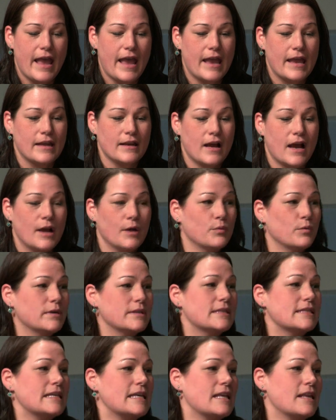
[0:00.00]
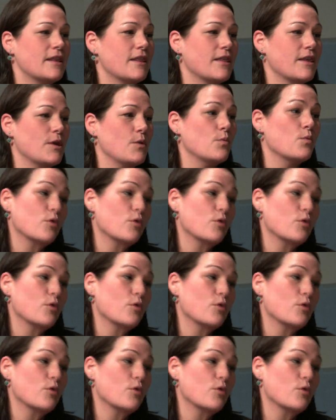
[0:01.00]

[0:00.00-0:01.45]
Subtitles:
and I was in the